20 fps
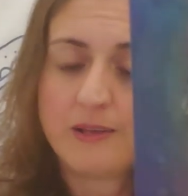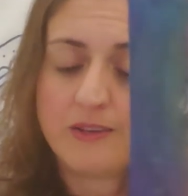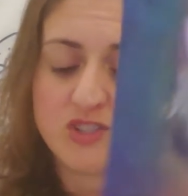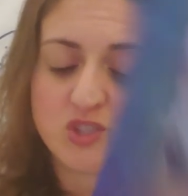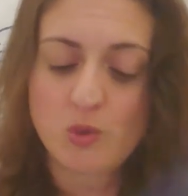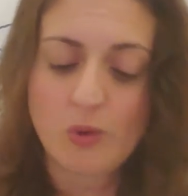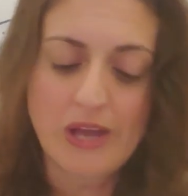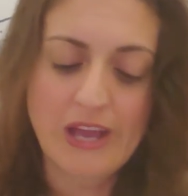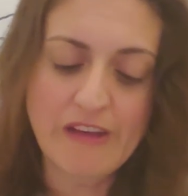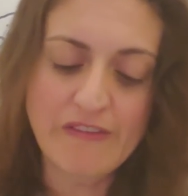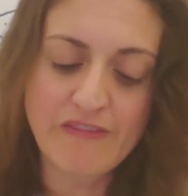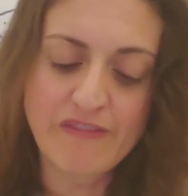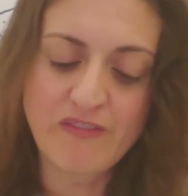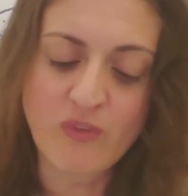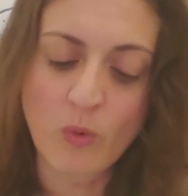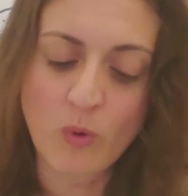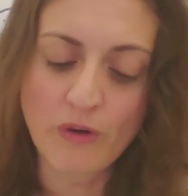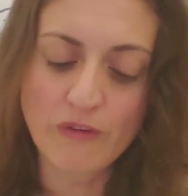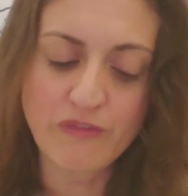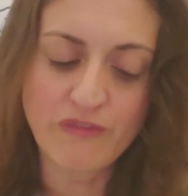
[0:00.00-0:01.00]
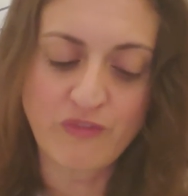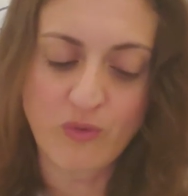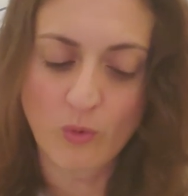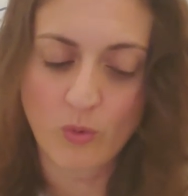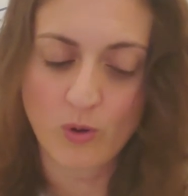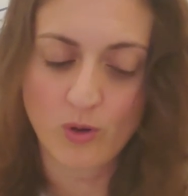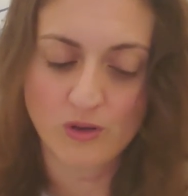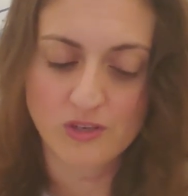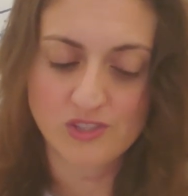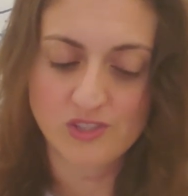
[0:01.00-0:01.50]
so i have four
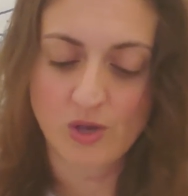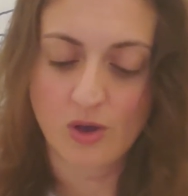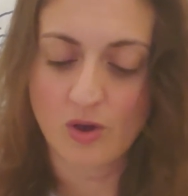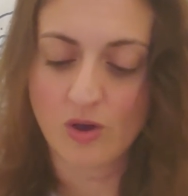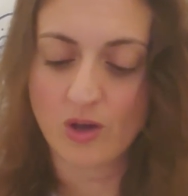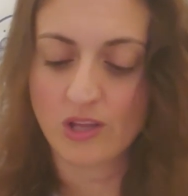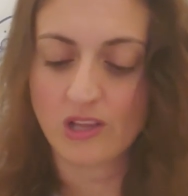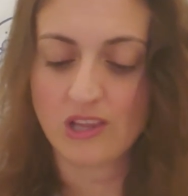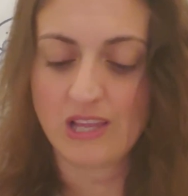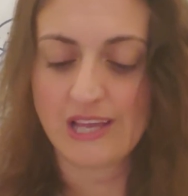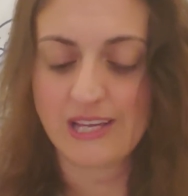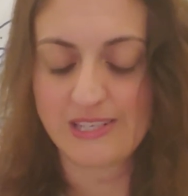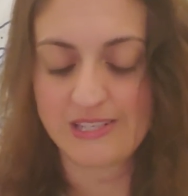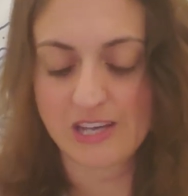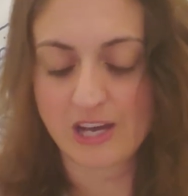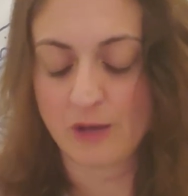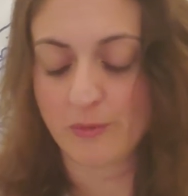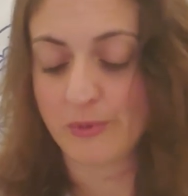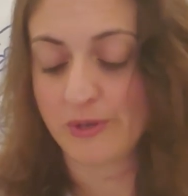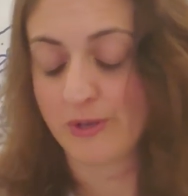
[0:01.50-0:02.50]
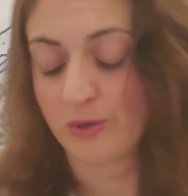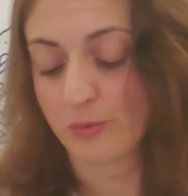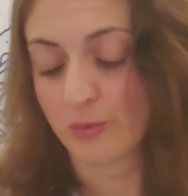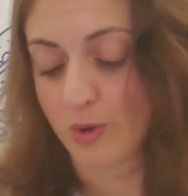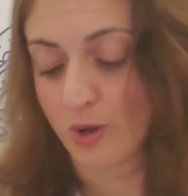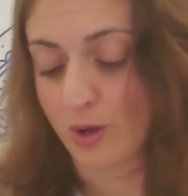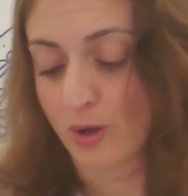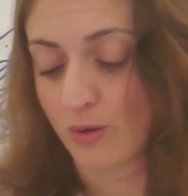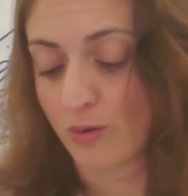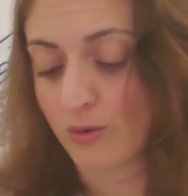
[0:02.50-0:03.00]
fours all lined up in a
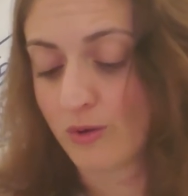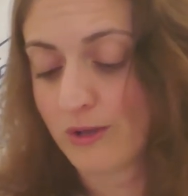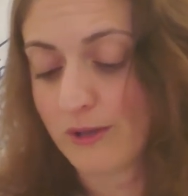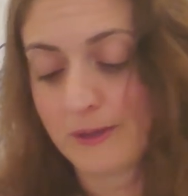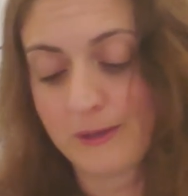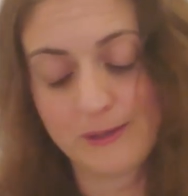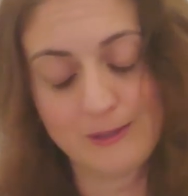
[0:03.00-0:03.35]
row